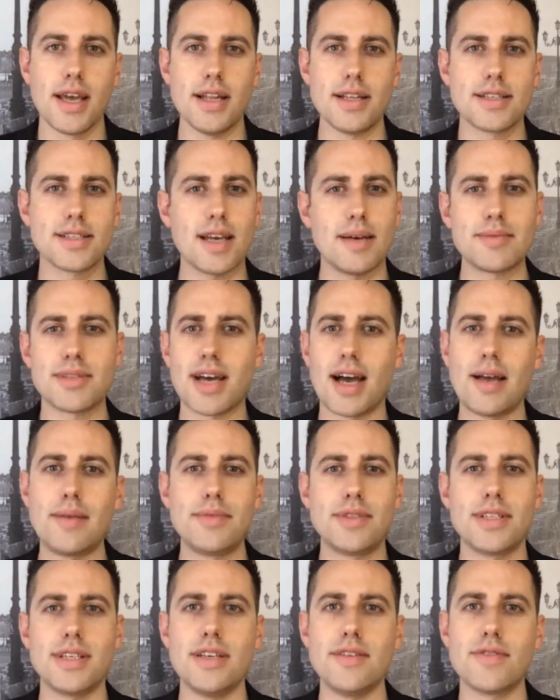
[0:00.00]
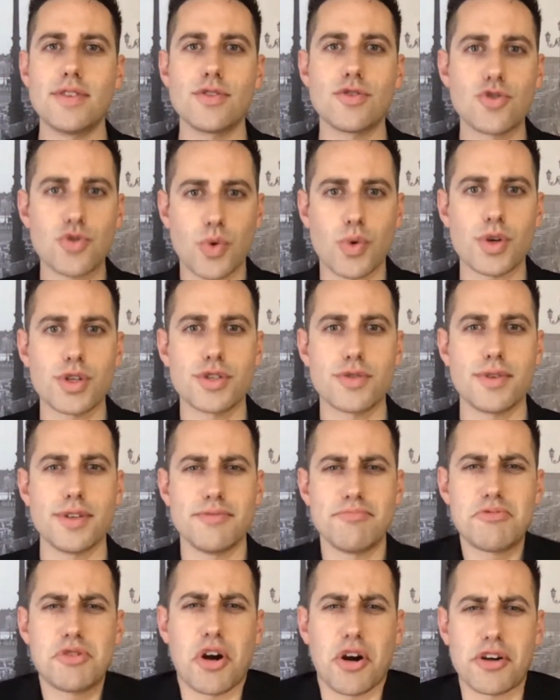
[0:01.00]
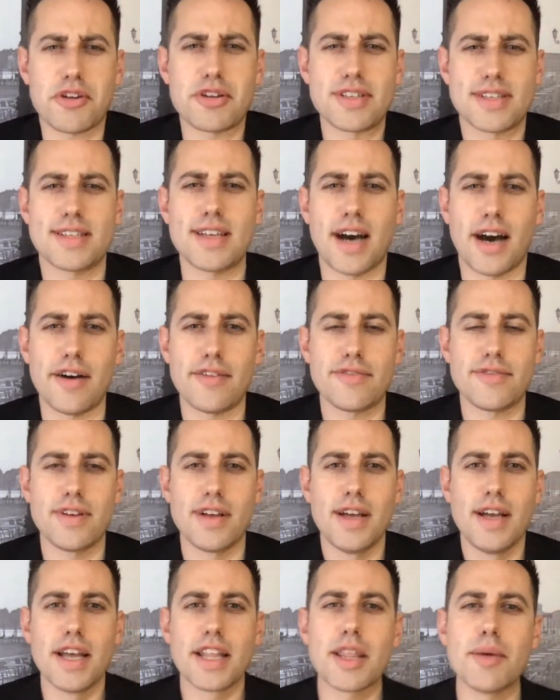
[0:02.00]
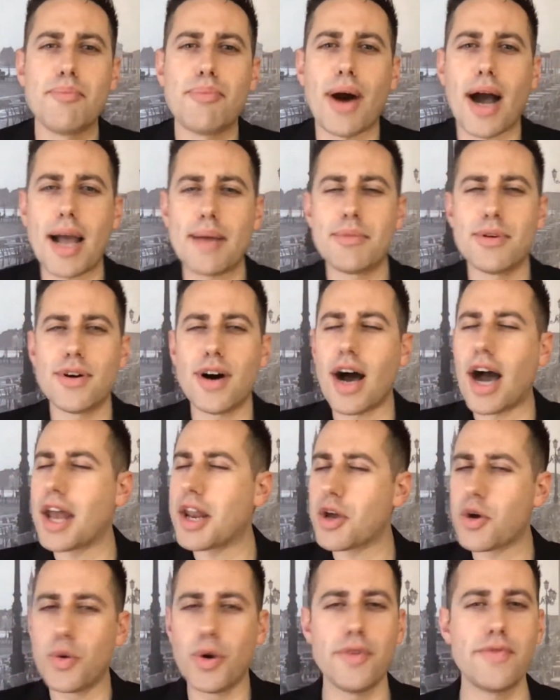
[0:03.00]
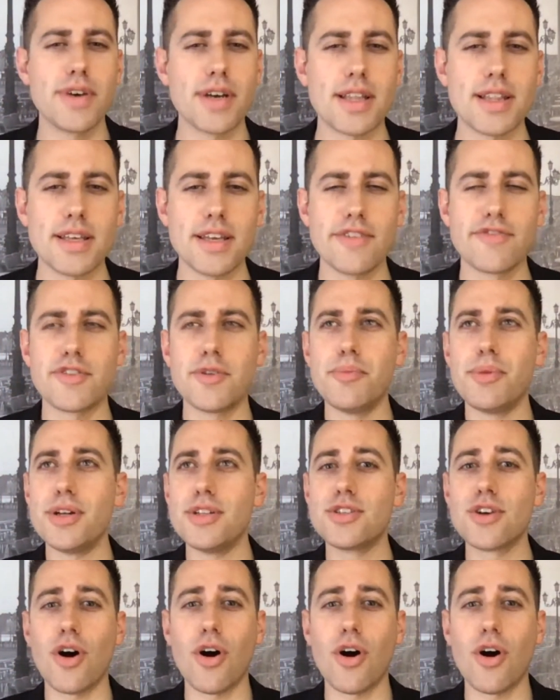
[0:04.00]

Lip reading: and sometimes even sorcery, dark stuff. The Bible unequivocally forbids